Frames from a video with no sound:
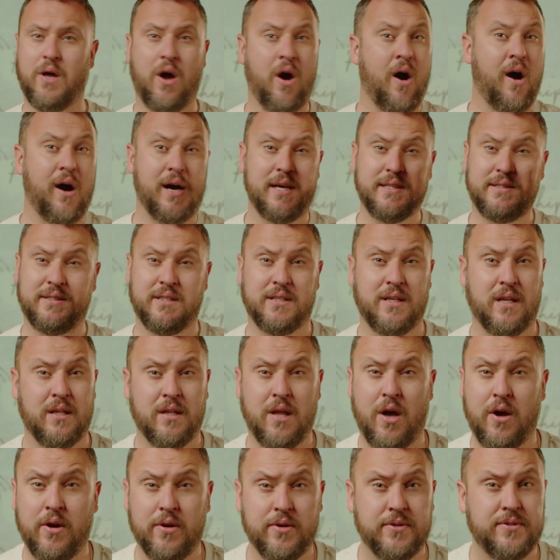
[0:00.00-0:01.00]
highs and the
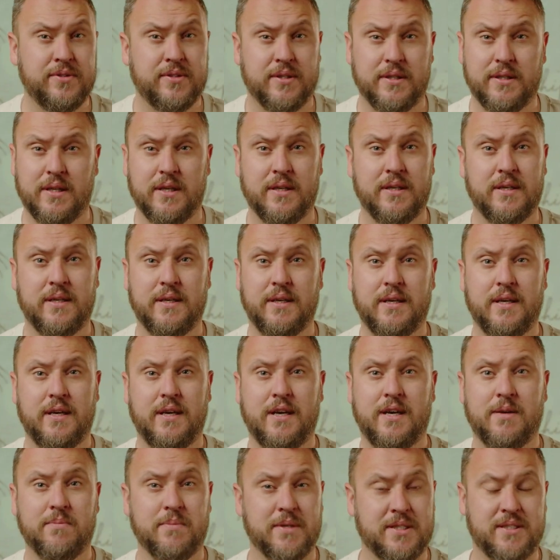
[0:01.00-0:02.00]
lows and the
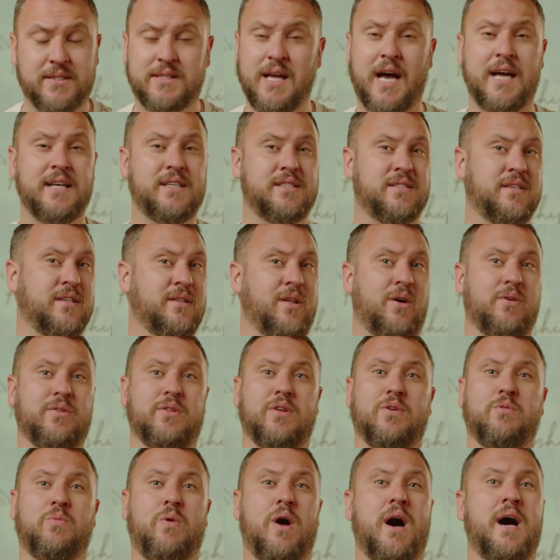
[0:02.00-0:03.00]
mistakes along
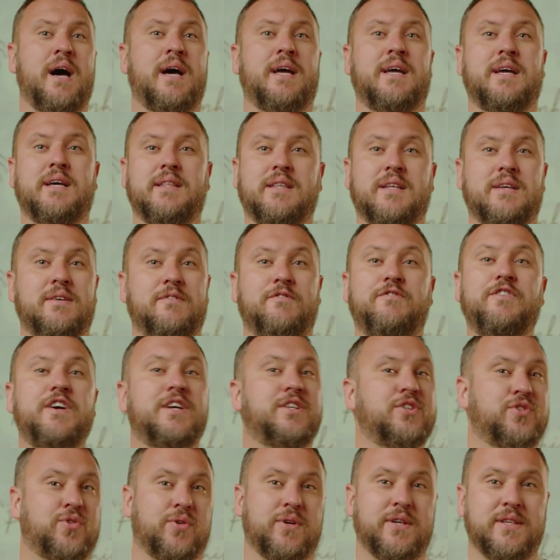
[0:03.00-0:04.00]
the way and the
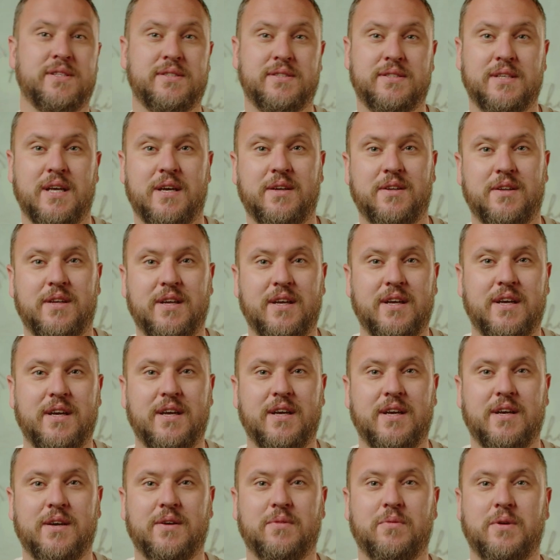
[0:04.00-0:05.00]
victories, that
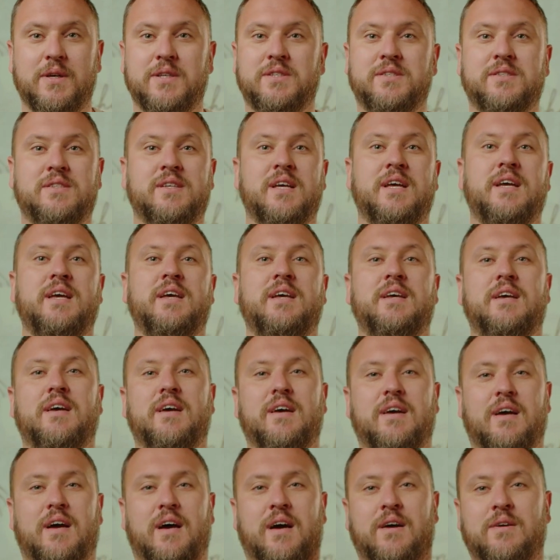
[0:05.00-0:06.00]
we see
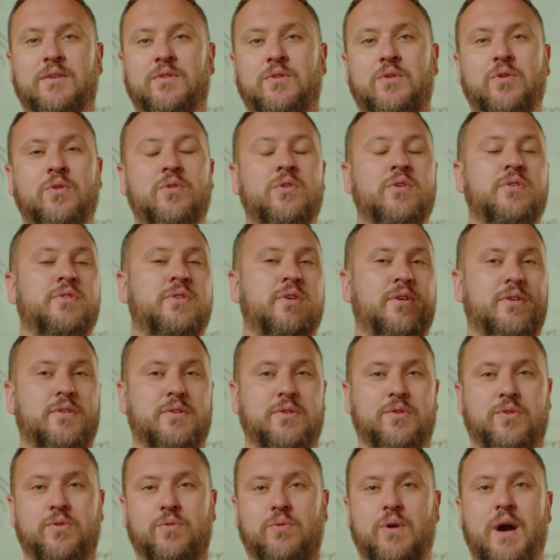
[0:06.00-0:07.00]
a
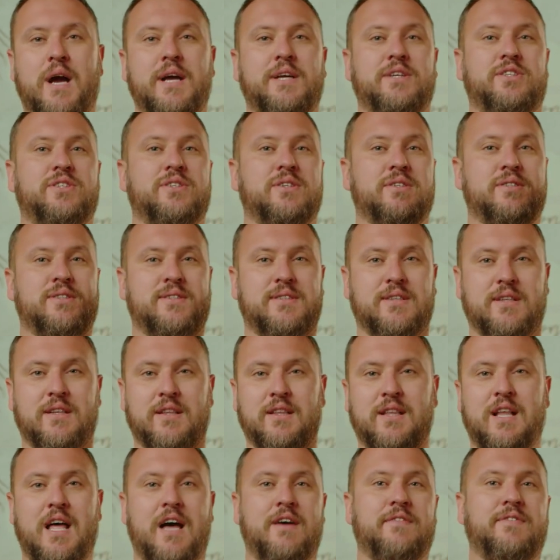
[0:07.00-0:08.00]
good, gracious,
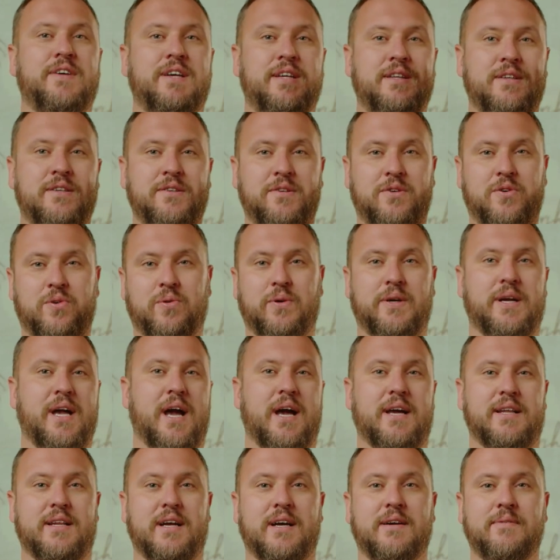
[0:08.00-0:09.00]
loving
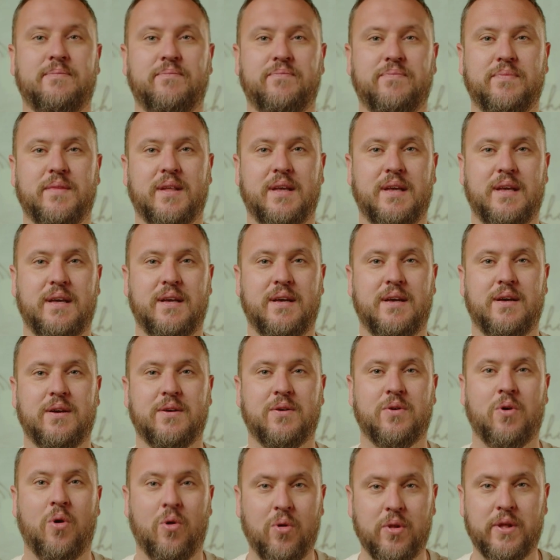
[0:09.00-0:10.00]
Creator
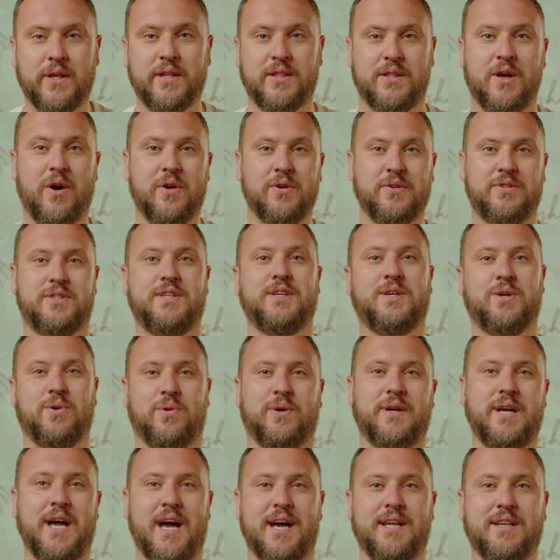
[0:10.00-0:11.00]
calling those he
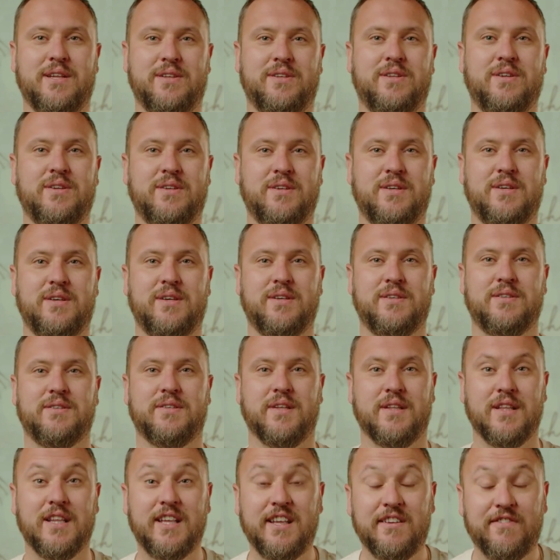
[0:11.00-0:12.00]
created to
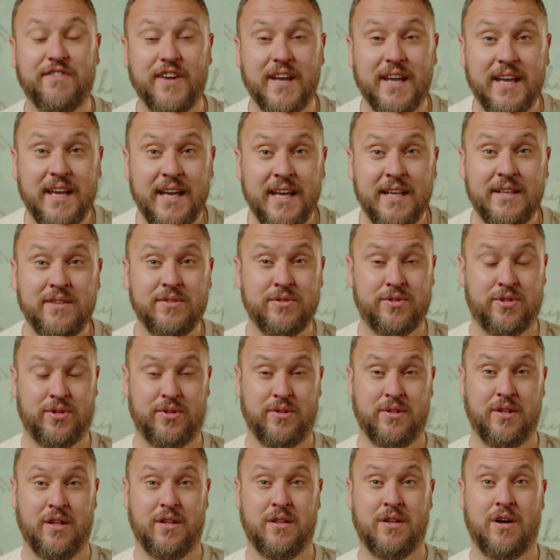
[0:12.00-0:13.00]
live
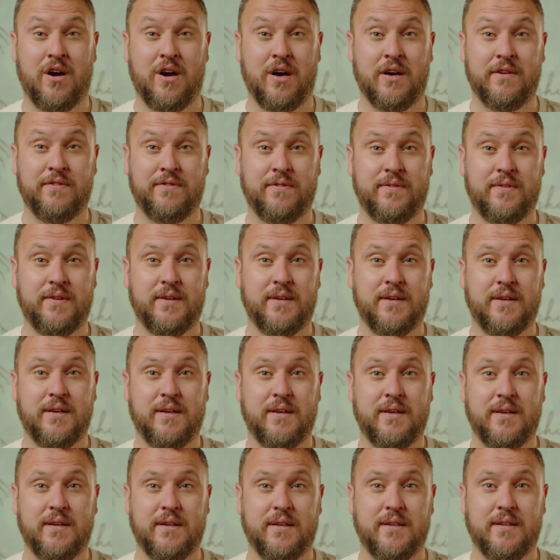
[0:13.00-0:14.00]
into the life
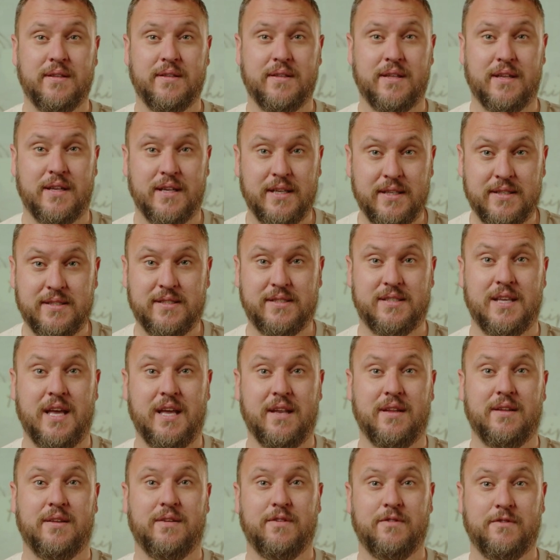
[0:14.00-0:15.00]
that he
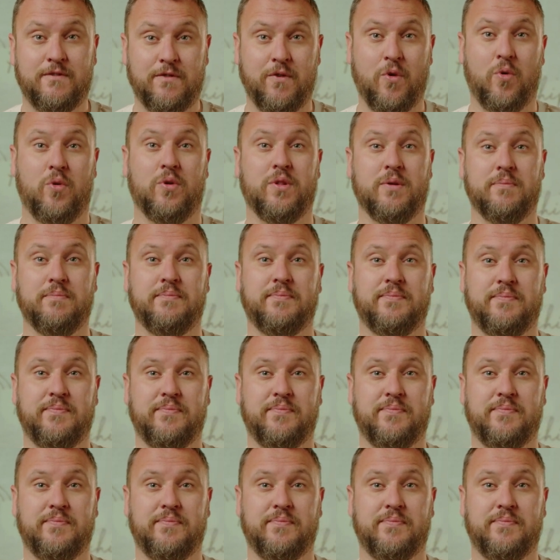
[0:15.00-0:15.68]
set for them.